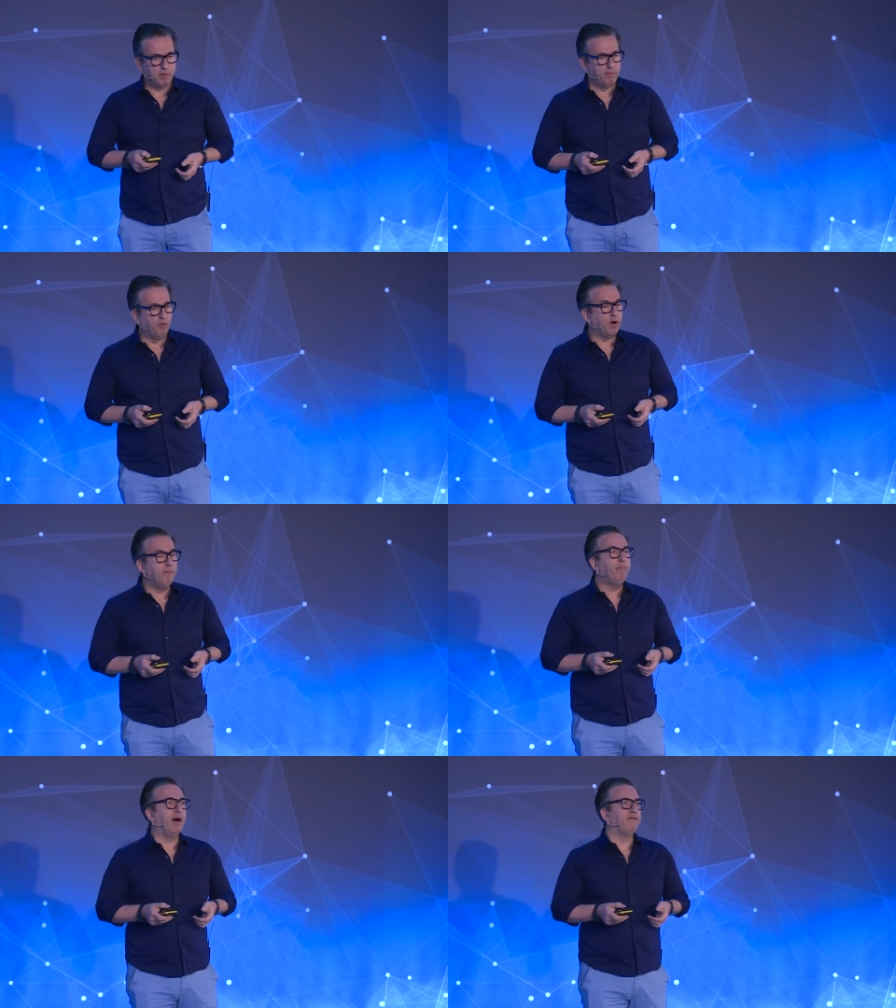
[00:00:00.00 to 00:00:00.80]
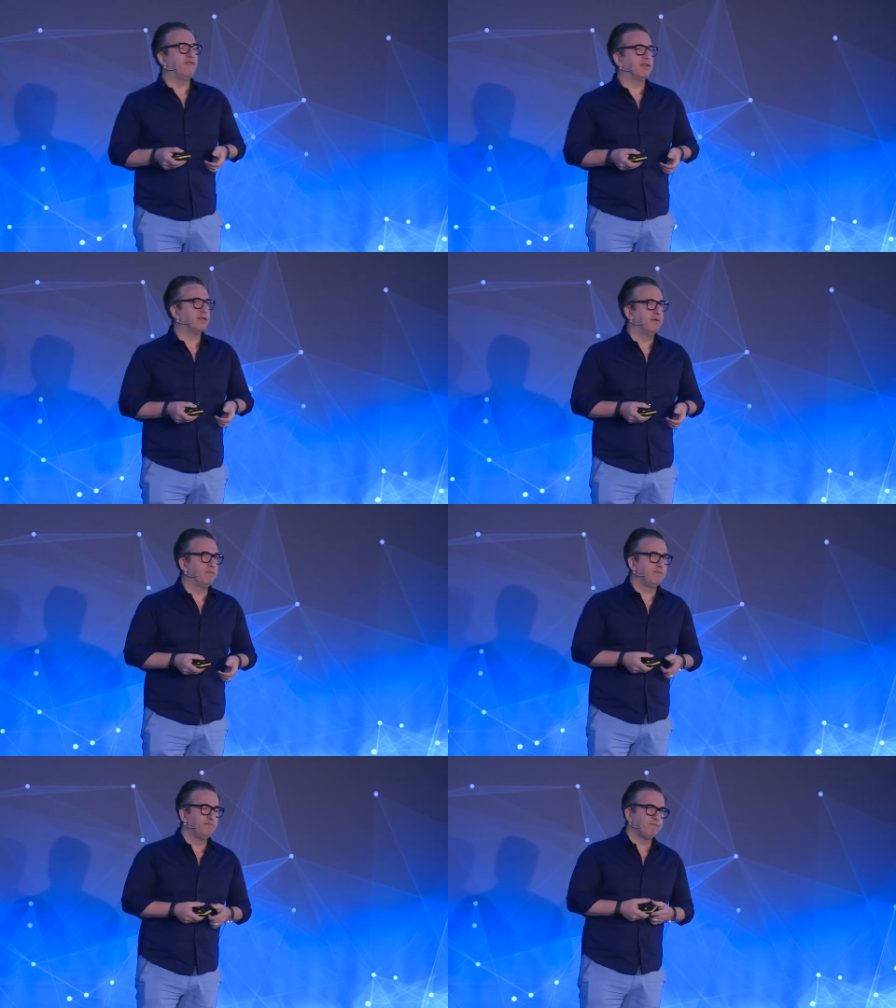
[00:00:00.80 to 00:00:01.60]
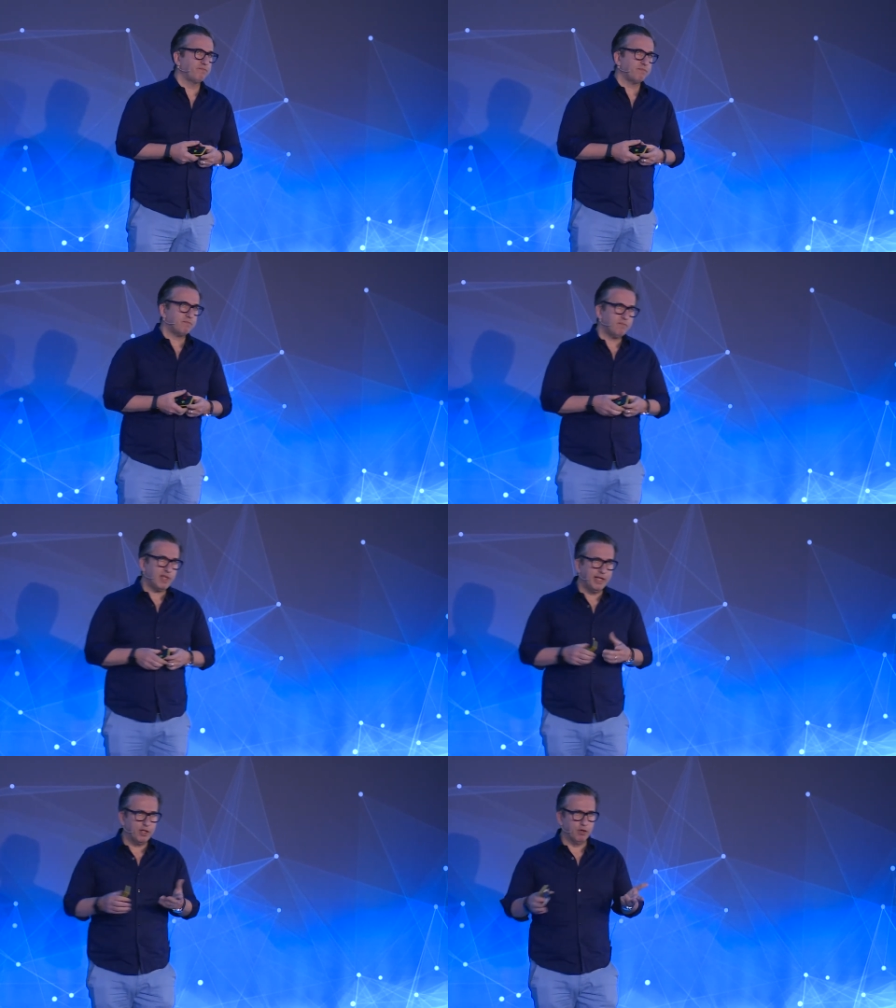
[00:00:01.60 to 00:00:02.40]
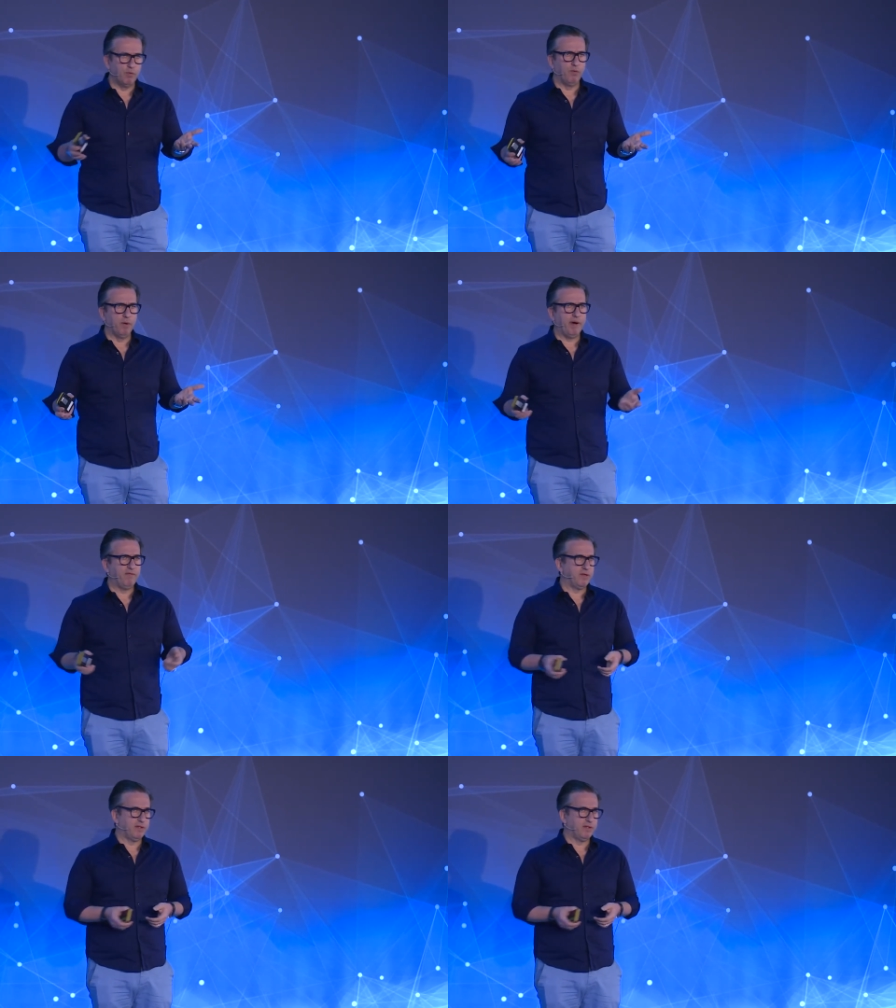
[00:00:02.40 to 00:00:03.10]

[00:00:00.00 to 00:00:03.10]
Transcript: Warren Buffett, I don't know, Warren Buffett,